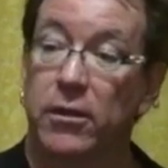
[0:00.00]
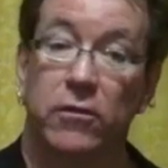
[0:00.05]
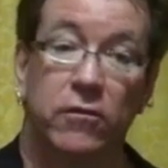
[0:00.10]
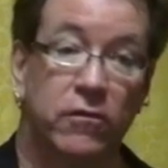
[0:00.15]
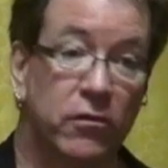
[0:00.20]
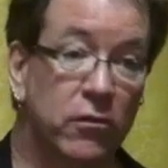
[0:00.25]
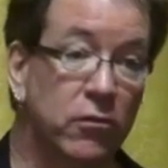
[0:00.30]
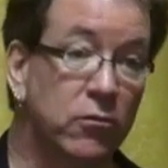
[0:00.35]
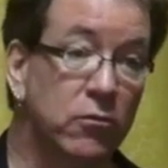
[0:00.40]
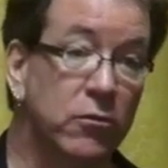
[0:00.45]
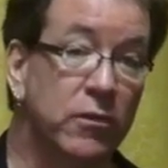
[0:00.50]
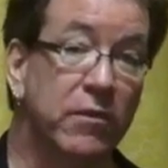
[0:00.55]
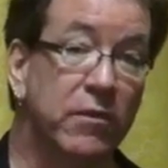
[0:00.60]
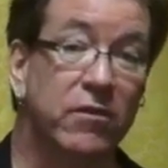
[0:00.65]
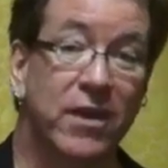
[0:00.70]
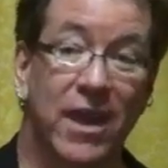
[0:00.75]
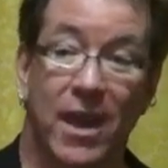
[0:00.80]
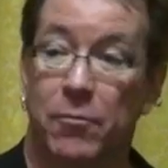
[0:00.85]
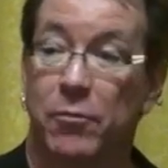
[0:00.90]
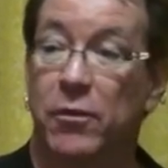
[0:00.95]
to this
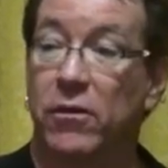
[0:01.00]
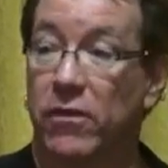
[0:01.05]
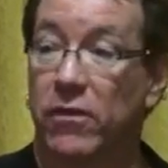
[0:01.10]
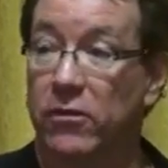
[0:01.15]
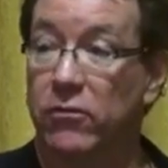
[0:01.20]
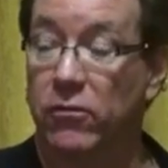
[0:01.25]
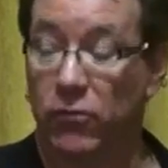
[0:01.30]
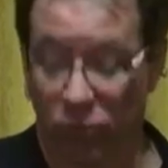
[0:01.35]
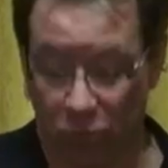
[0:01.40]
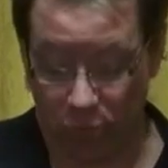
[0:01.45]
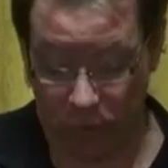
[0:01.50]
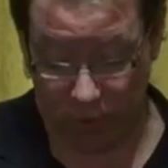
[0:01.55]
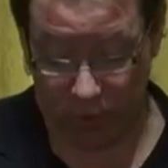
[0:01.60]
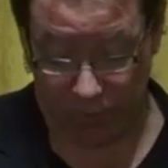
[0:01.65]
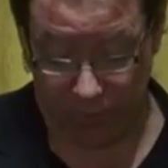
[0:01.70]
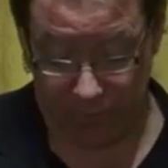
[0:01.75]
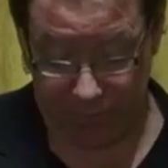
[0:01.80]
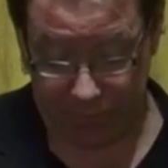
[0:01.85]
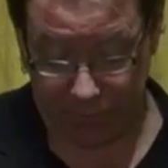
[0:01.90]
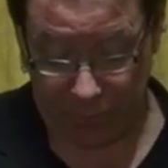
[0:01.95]
campus and to the
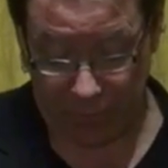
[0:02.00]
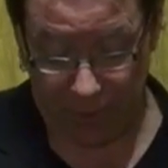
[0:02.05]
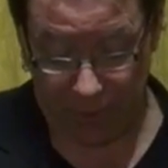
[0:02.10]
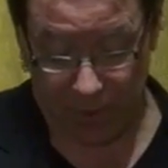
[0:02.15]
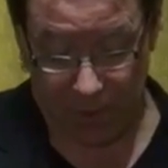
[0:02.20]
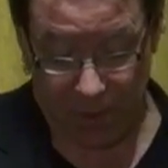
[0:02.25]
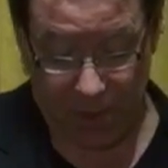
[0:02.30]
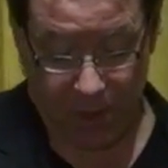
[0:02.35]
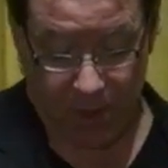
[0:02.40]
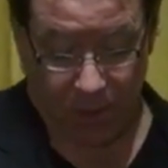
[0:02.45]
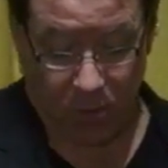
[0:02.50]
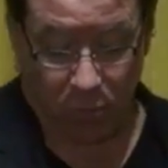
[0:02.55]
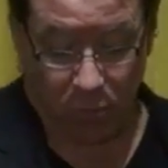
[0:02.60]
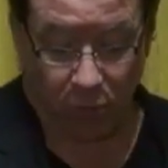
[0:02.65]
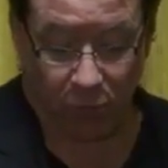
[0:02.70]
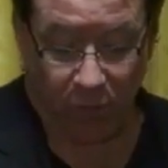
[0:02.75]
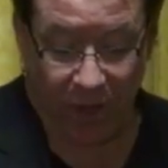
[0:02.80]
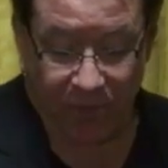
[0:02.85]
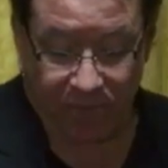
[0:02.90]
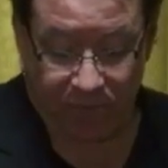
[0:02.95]
world. We're
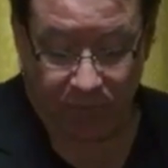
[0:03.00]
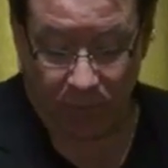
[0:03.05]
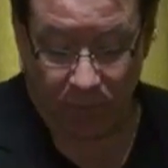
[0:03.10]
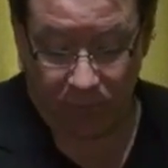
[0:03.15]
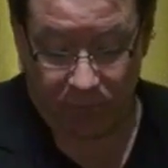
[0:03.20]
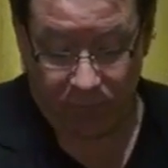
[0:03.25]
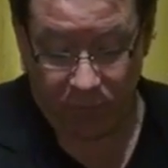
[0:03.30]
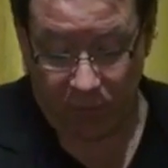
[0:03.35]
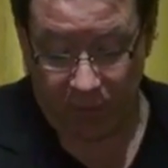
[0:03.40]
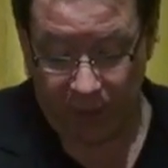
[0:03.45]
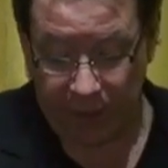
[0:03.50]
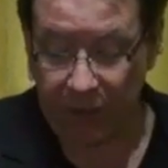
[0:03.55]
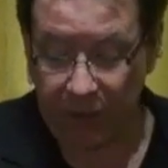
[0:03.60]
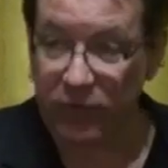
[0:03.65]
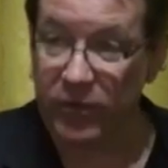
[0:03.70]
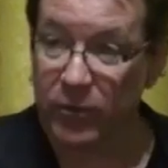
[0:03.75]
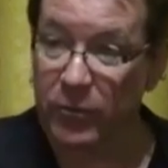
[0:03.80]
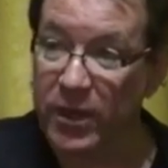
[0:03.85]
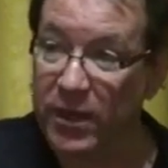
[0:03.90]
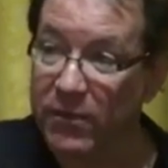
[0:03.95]
grateful for the
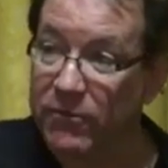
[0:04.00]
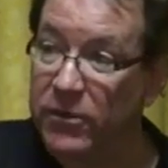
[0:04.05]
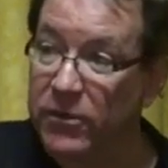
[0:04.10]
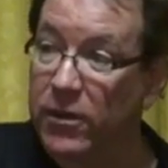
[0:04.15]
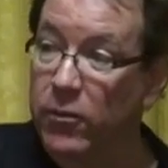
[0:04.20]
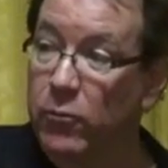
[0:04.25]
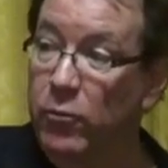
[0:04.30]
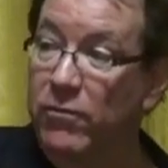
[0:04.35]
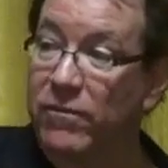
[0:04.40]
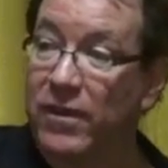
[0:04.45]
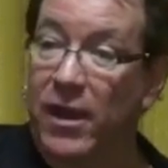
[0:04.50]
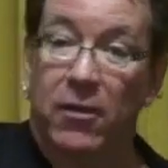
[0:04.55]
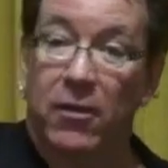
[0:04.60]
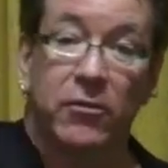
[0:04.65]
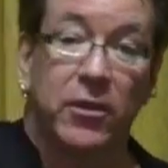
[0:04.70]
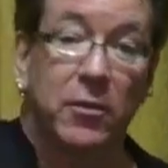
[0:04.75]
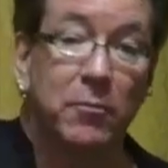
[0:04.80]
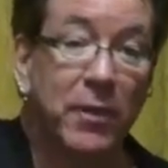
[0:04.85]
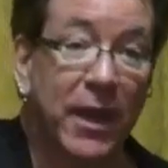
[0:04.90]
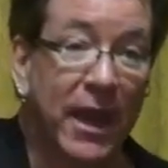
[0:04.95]
leadership gift and its
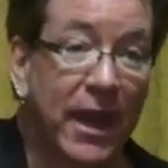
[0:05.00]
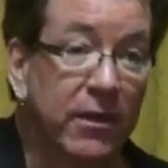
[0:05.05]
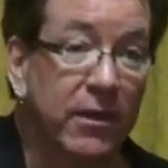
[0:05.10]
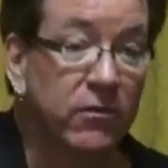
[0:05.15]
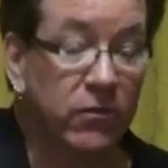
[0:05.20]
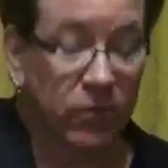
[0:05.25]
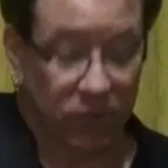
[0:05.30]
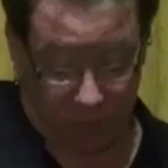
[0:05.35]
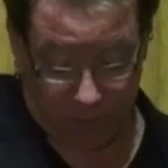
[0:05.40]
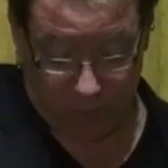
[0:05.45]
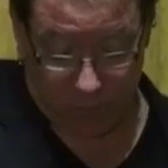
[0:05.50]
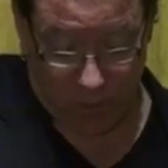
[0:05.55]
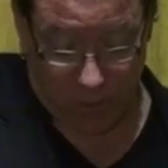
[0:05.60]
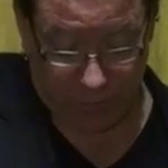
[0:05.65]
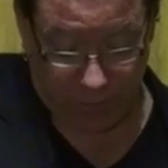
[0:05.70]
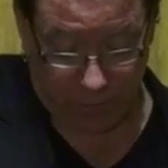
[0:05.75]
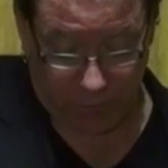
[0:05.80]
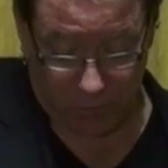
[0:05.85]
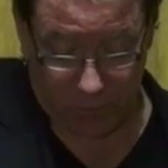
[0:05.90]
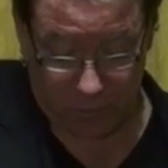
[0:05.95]
profound impact
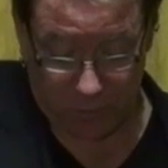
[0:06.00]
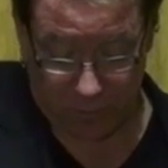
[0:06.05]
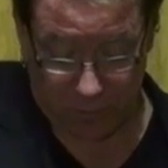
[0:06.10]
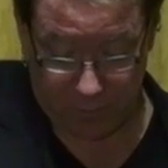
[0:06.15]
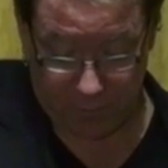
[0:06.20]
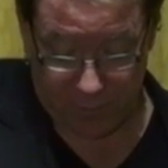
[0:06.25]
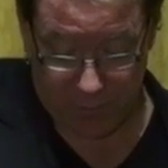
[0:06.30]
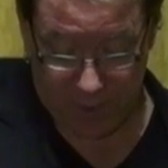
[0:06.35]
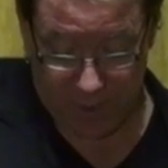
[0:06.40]
on the school.